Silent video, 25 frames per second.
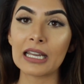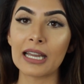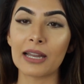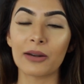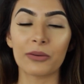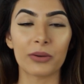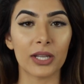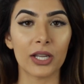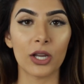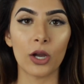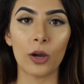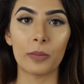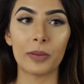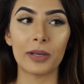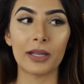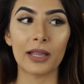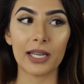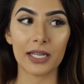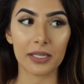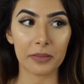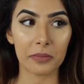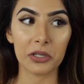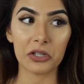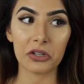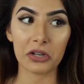I really hope he
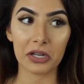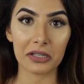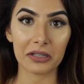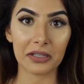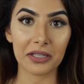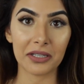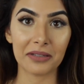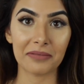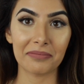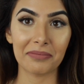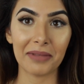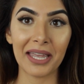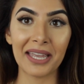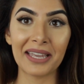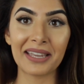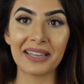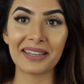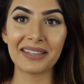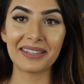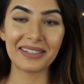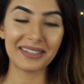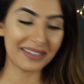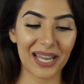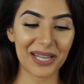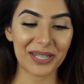likes my dress.
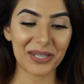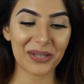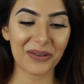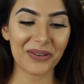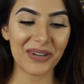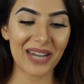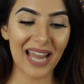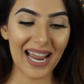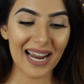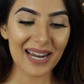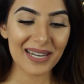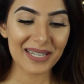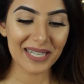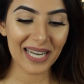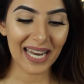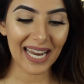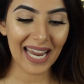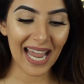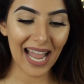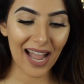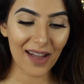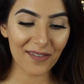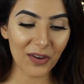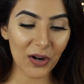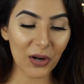Okay, so next I
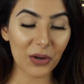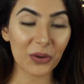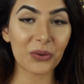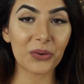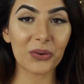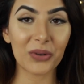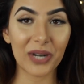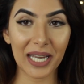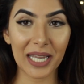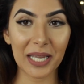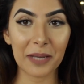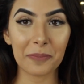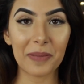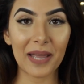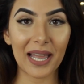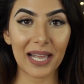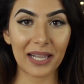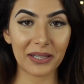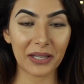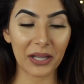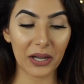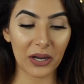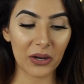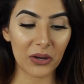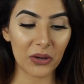have a ring
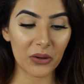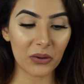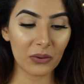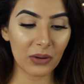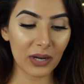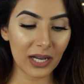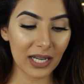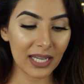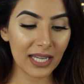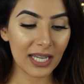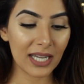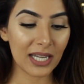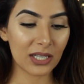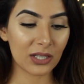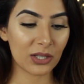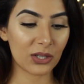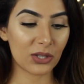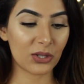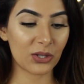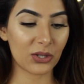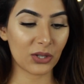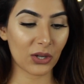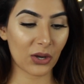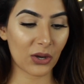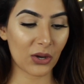pillow.
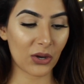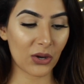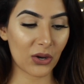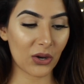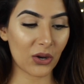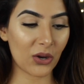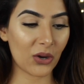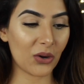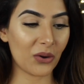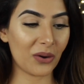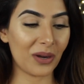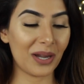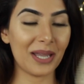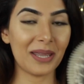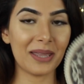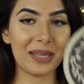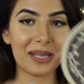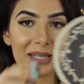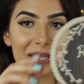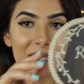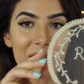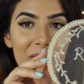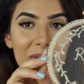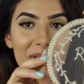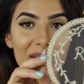So
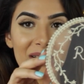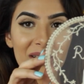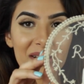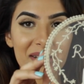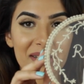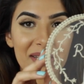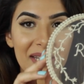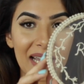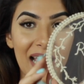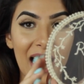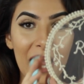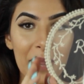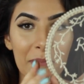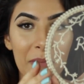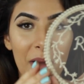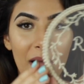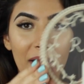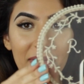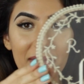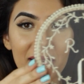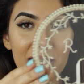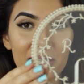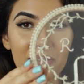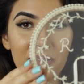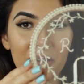this is what it looks like. I
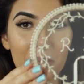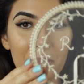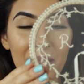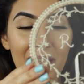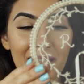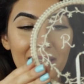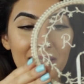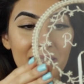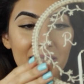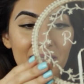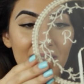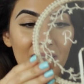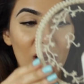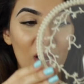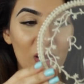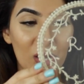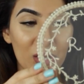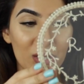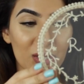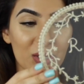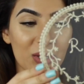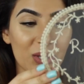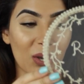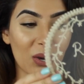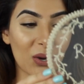bought this from Etsy
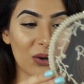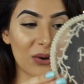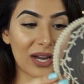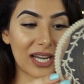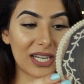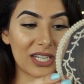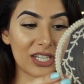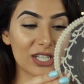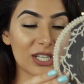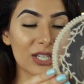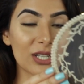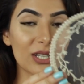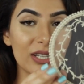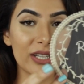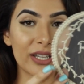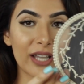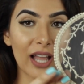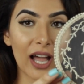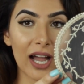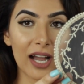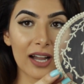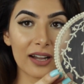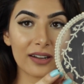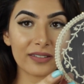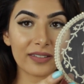also. I just
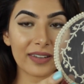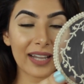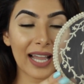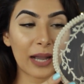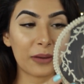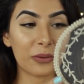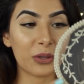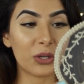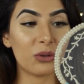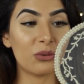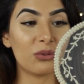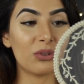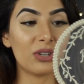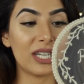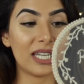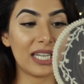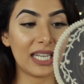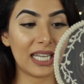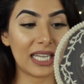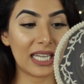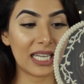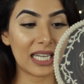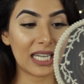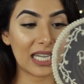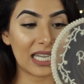love how
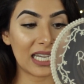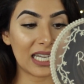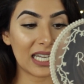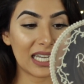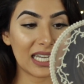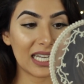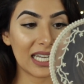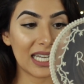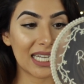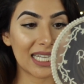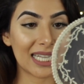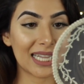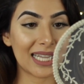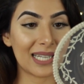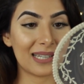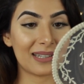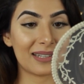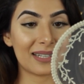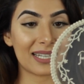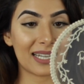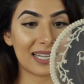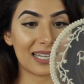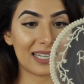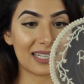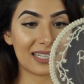unique
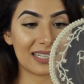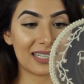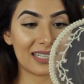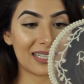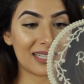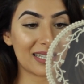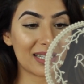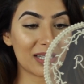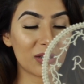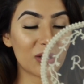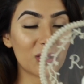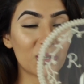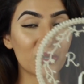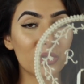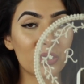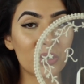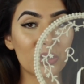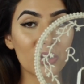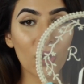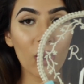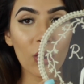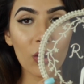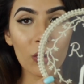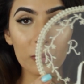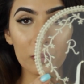this is. It's
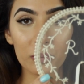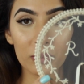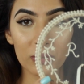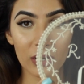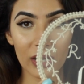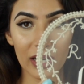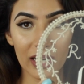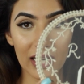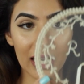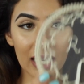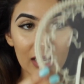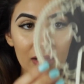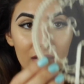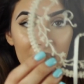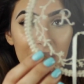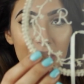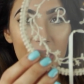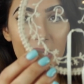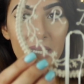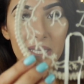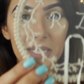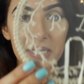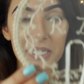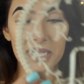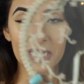so pretty. Look
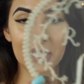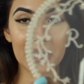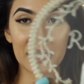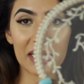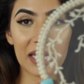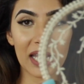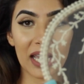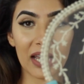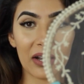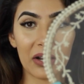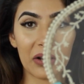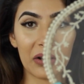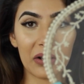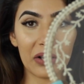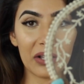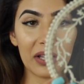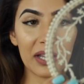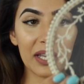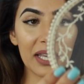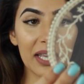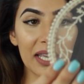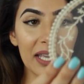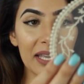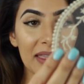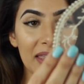at the detail
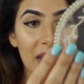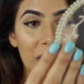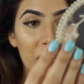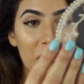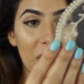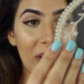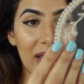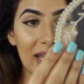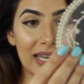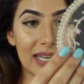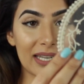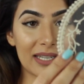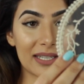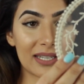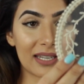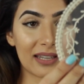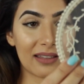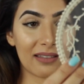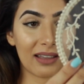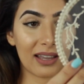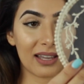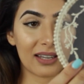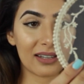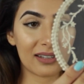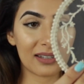that went into
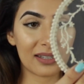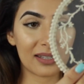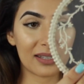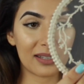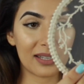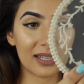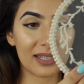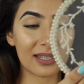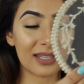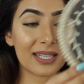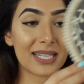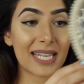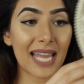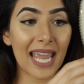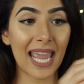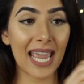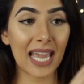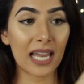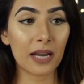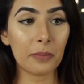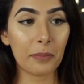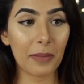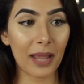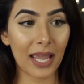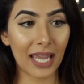this. This is
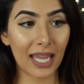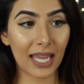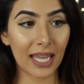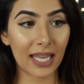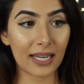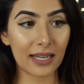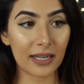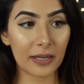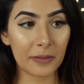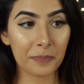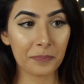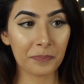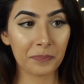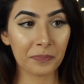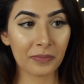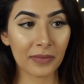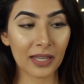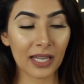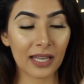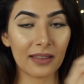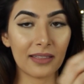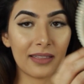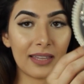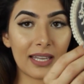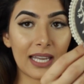handmade.
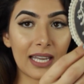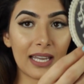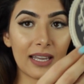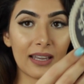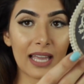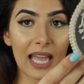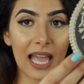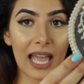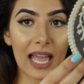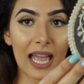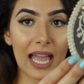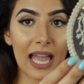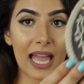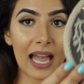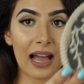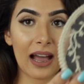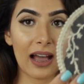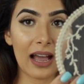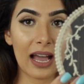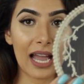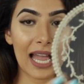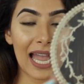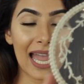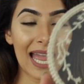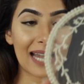The
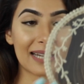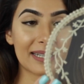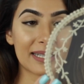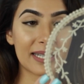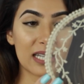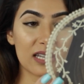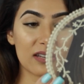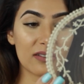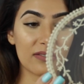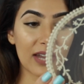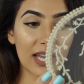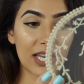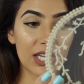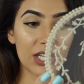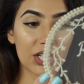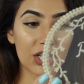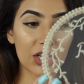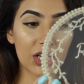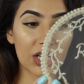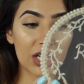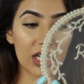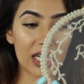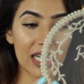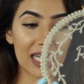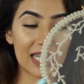Etsy
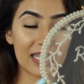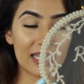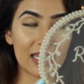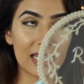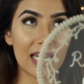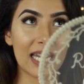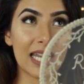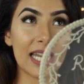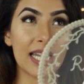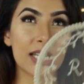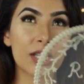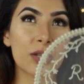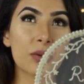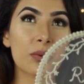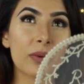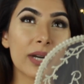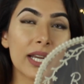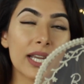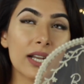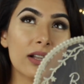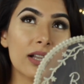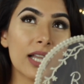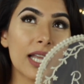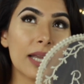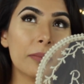vendor is in
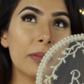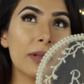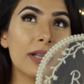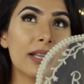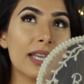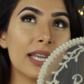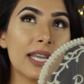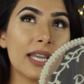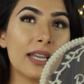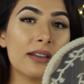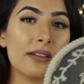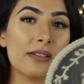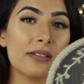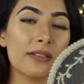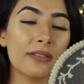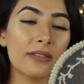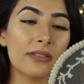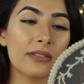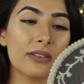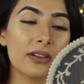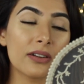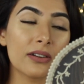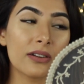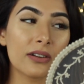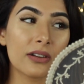Israel, I
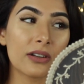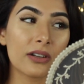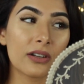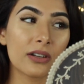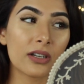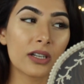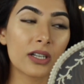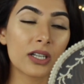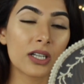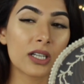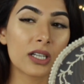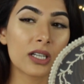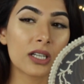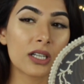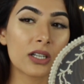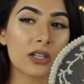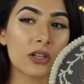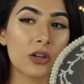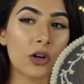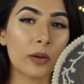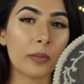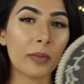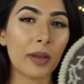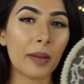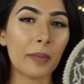believe,
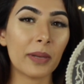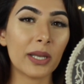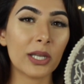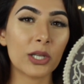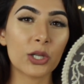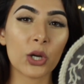or maybe